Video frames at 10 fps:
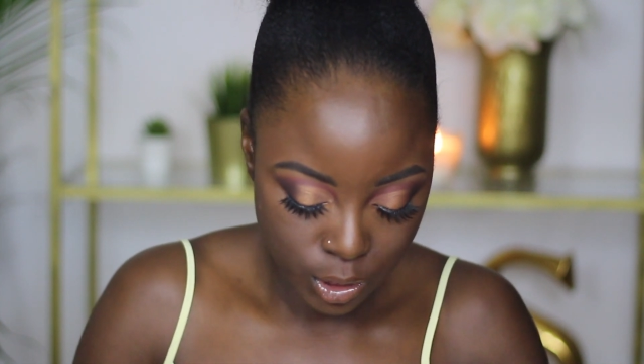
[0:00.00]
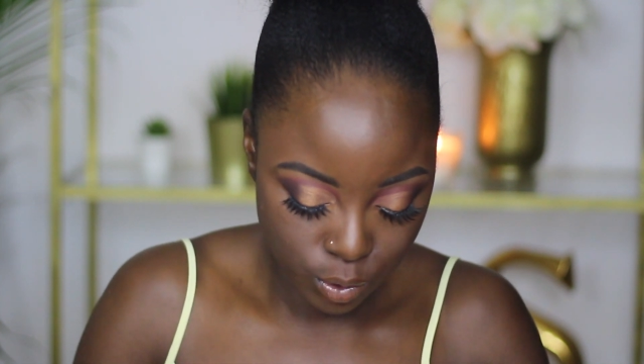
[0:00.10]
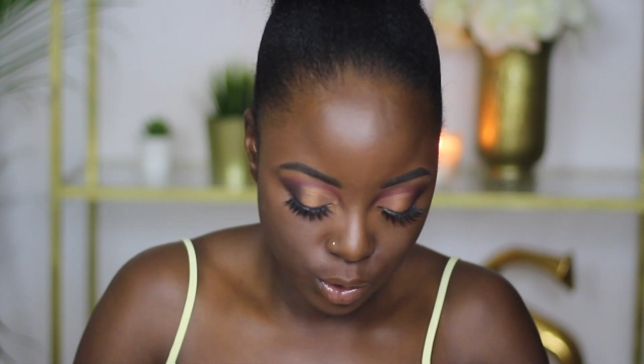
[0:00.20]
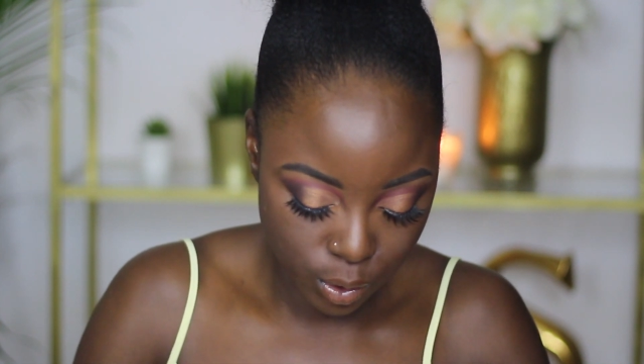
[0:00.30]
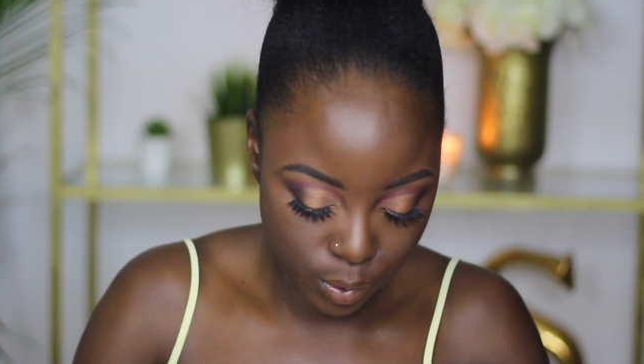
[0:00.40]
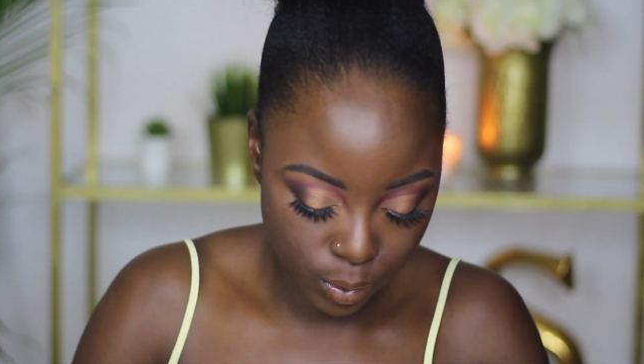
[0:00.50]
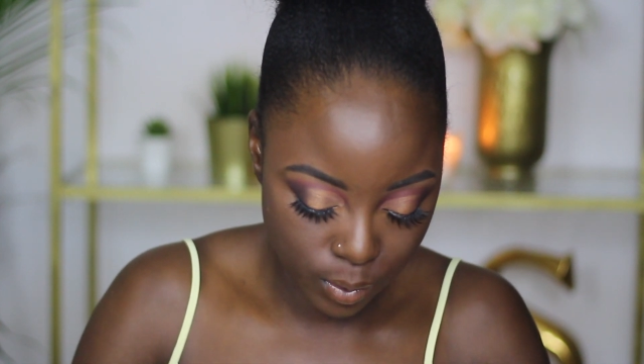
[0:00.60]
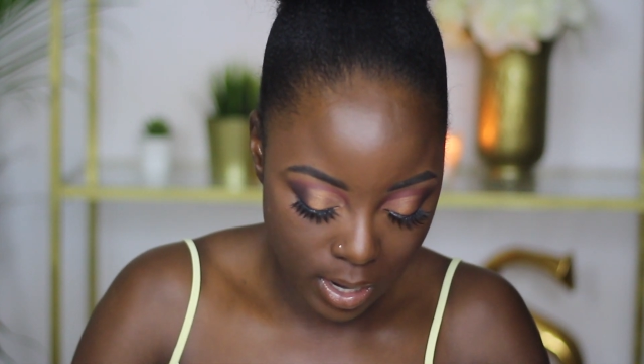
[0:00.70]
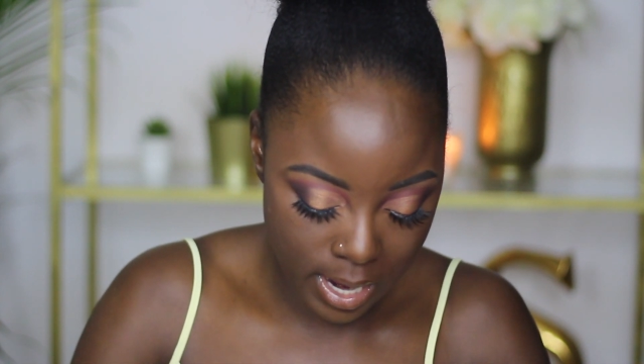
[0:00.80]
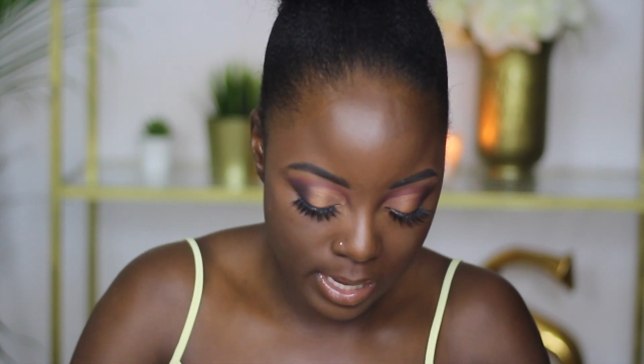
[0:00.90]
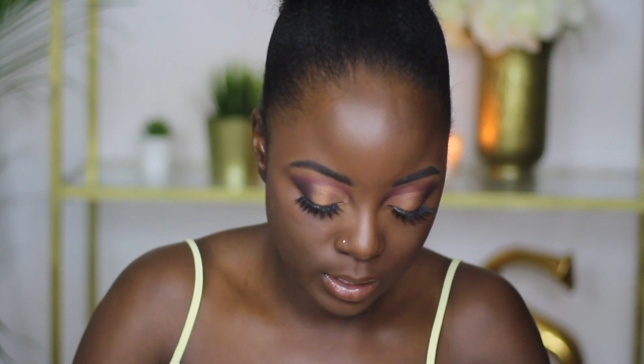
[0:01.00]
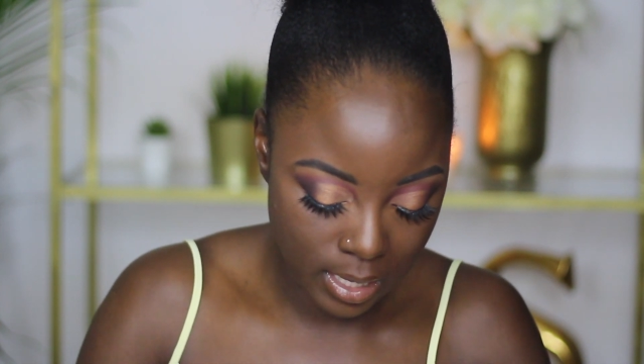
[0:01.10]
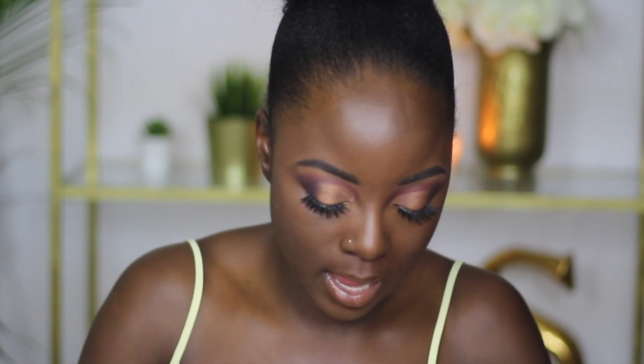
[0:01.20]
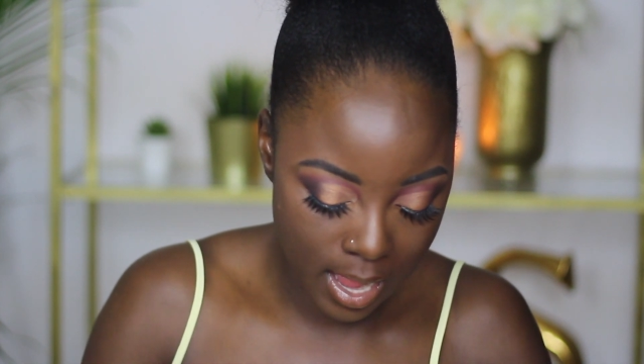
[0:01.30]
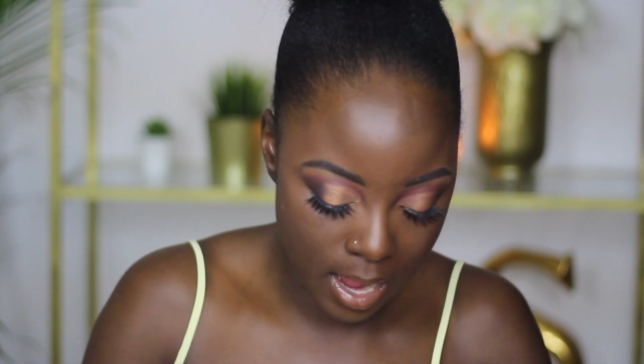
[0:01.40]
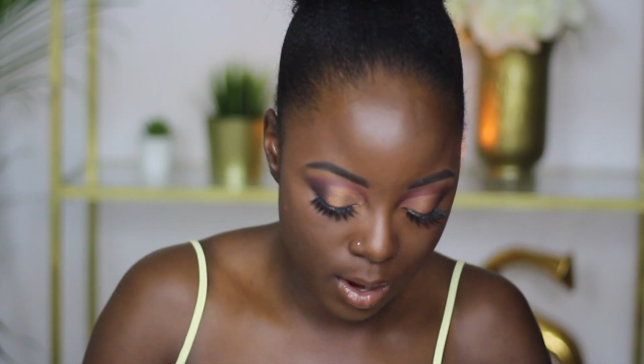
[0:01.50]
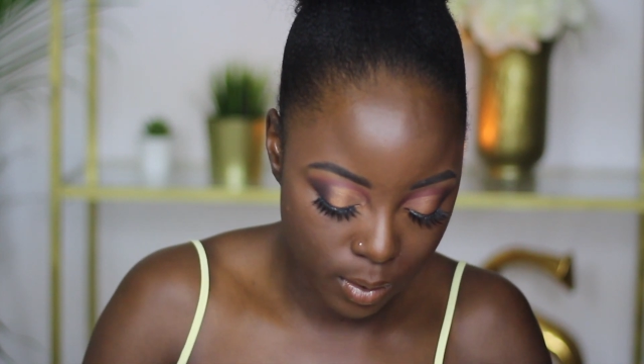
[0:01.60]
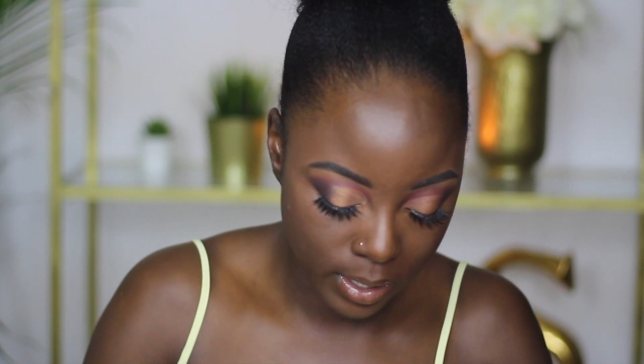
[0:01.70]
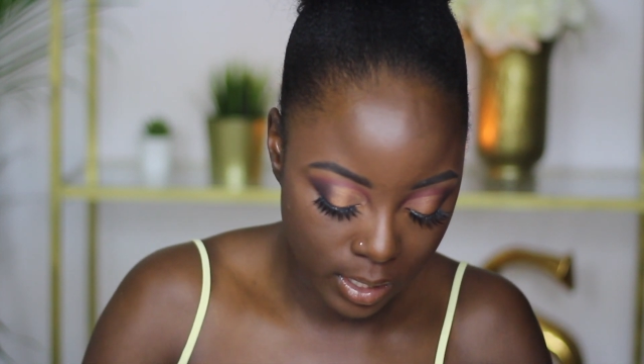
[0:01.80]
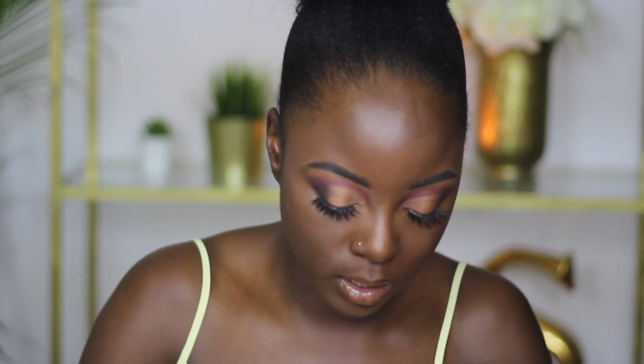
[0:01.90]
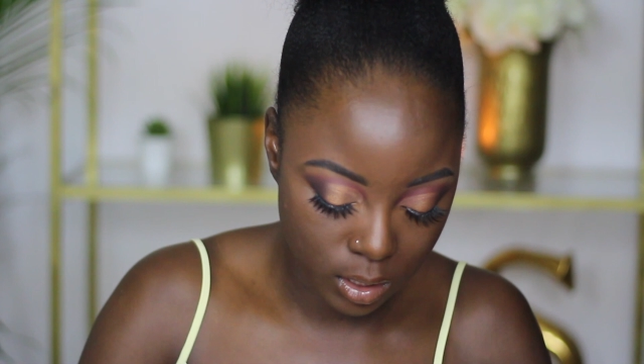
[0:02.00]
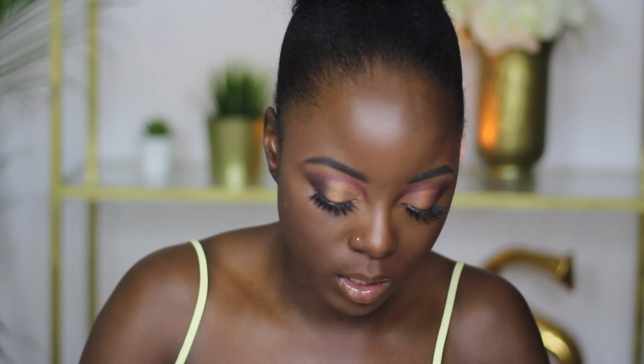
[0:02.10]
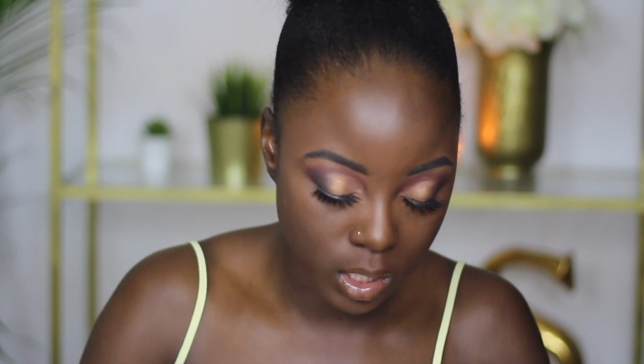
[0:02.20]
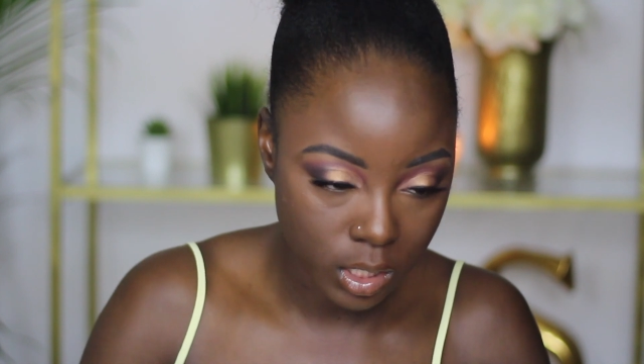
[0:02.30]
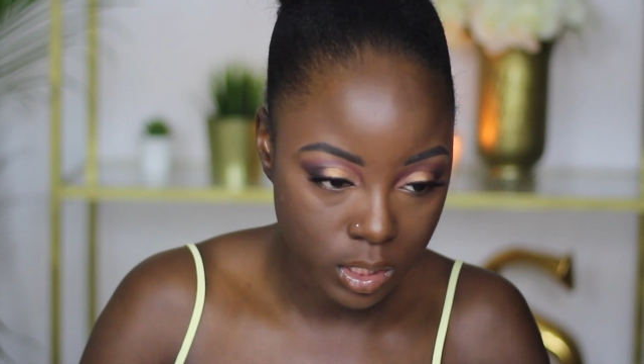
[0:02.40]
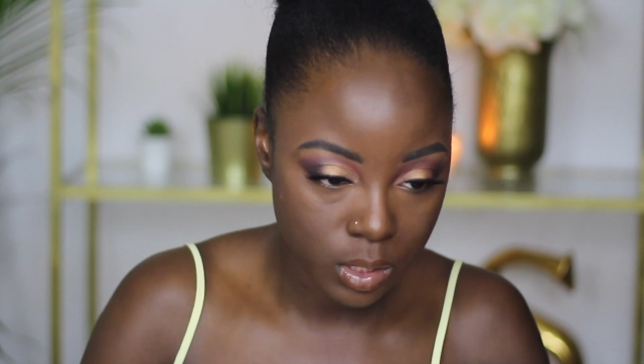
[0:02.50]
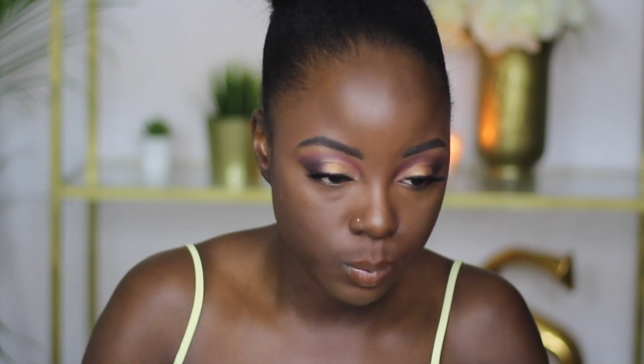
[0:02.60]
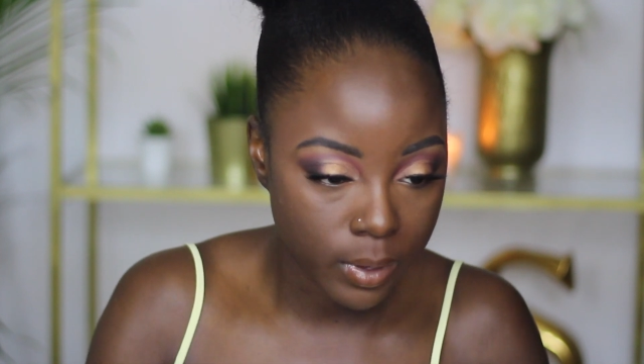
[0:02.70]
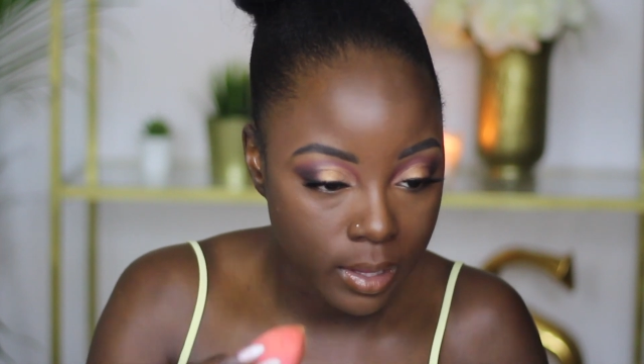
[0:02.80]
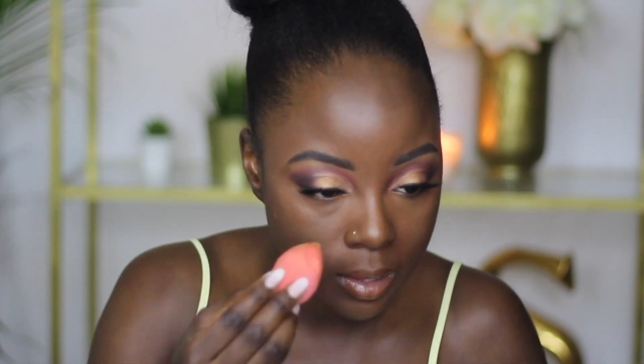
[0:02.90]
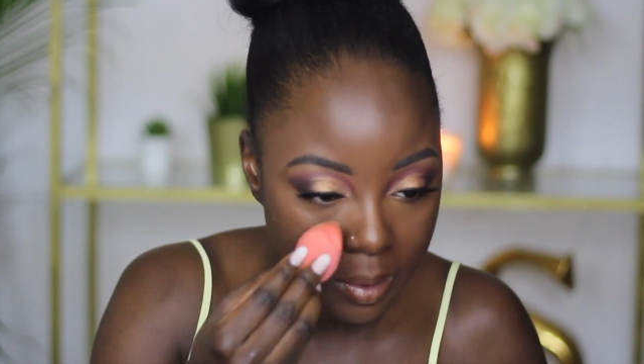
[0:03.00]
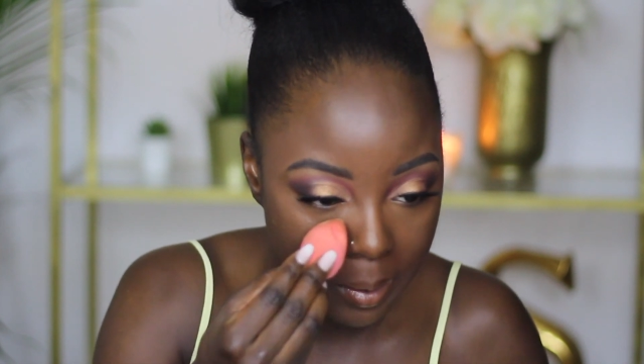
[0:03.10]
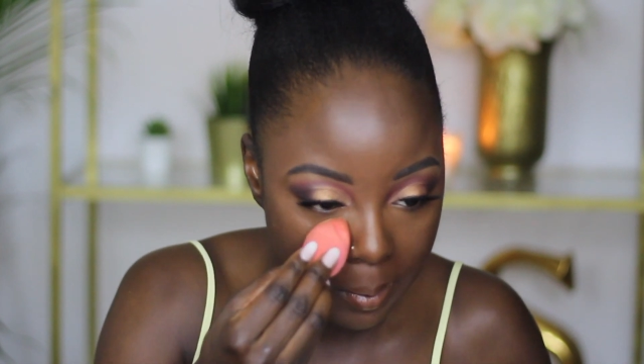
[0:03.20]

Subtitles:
to show you guys how it looks with